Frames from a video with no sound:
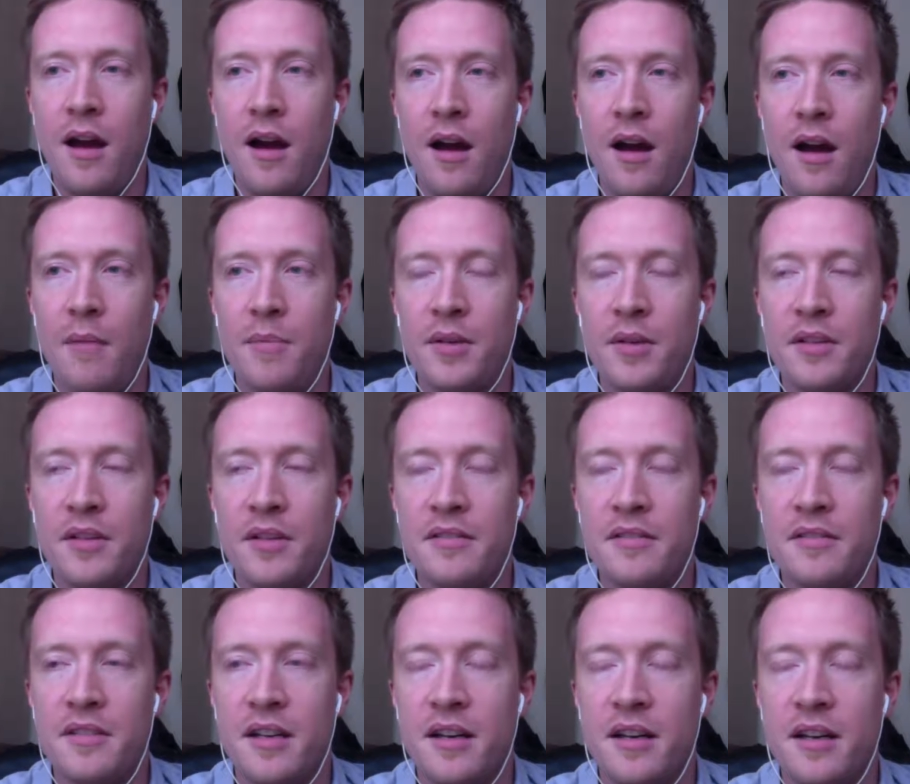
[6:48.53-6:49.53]

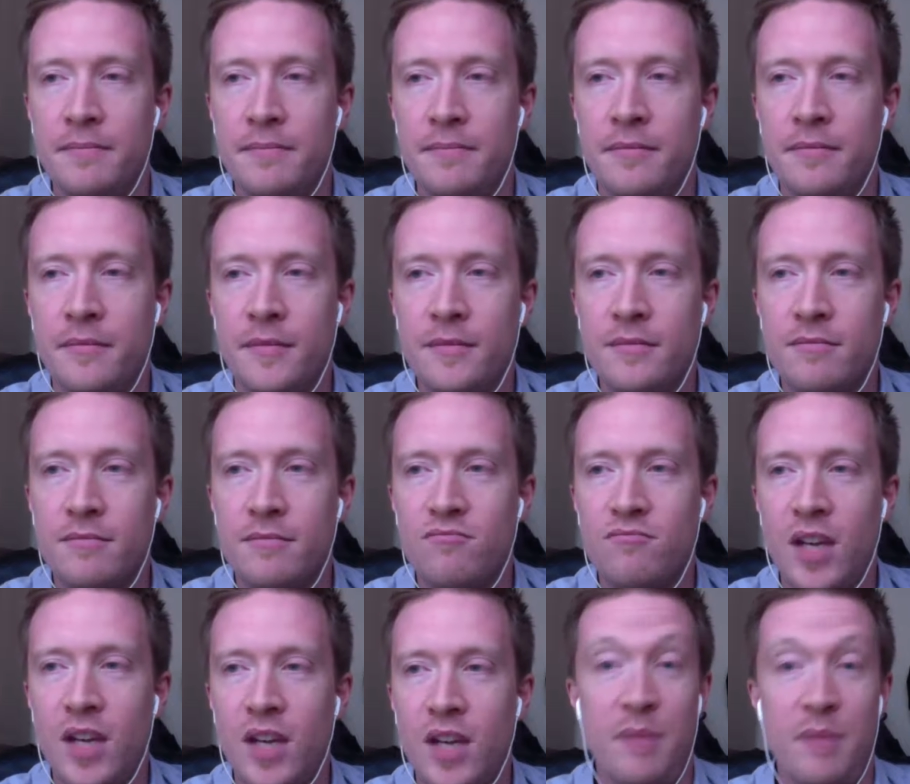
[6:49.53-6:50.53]
interested and I want to
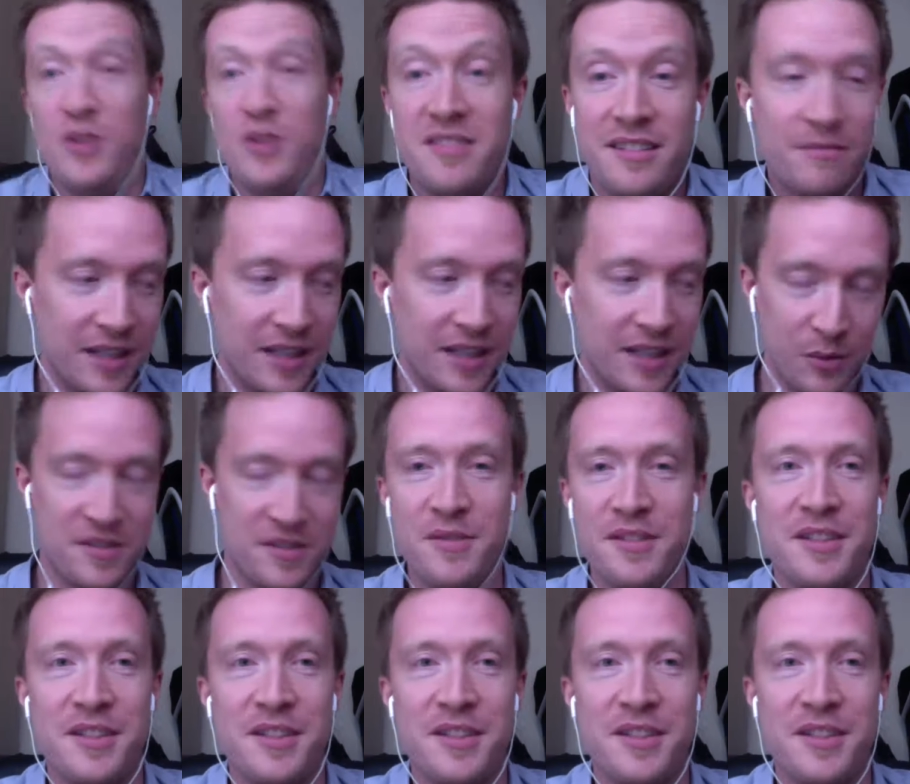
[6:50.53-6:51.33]
go to the country.